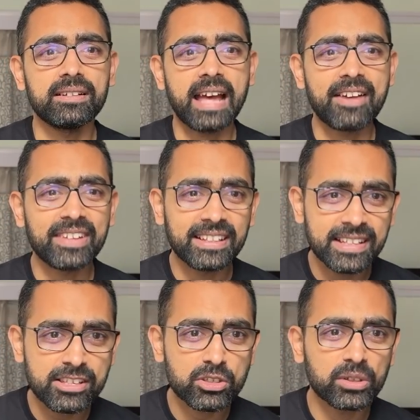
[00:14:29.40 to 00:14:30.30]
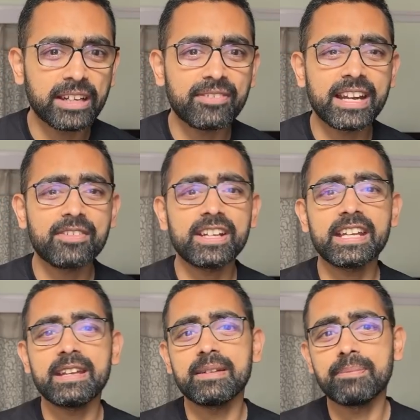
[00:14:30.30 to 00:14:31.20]
having this, so that whenever
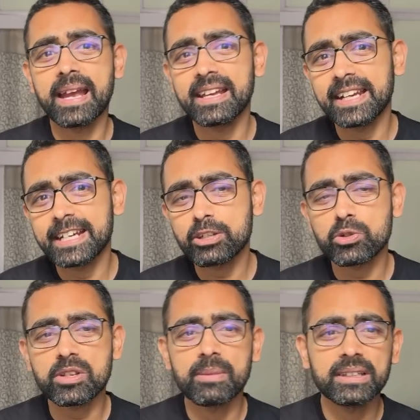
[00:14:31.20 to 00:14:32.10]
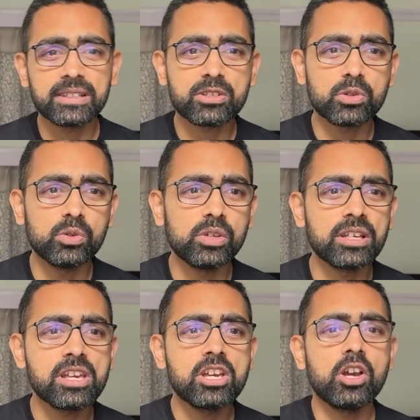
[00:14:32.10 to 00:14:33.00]
he migrates to some other school
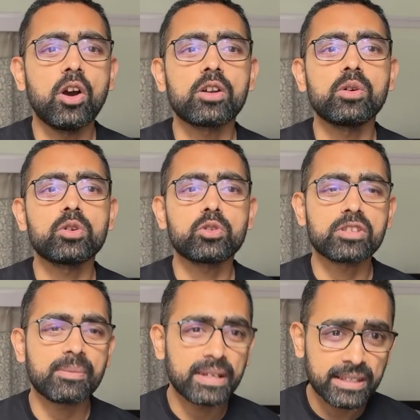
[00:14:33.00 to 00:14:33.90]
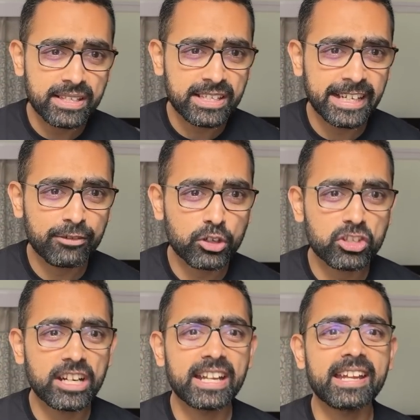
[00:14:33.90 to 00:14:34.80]
or goes to some other state for
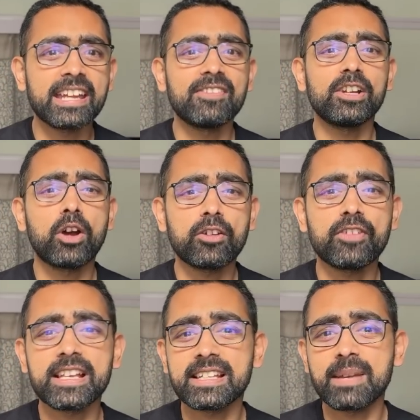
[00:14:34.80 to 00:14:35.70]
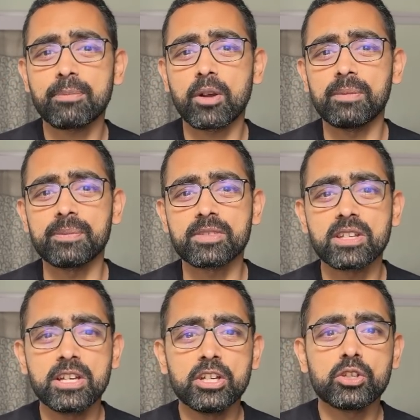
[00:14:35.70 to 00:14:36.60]
studying, he will not face any
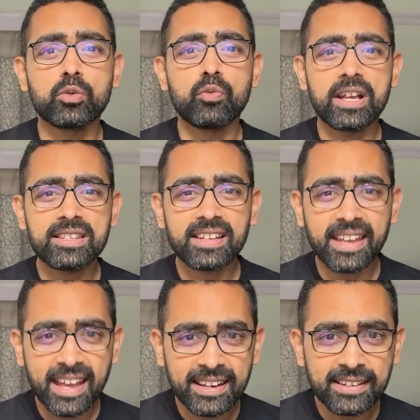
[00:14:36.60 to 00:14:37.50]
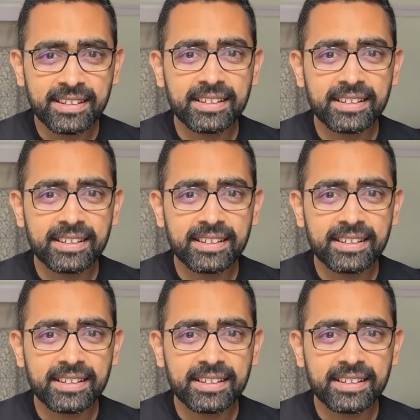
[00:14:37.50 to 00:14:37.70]
problems. So once again,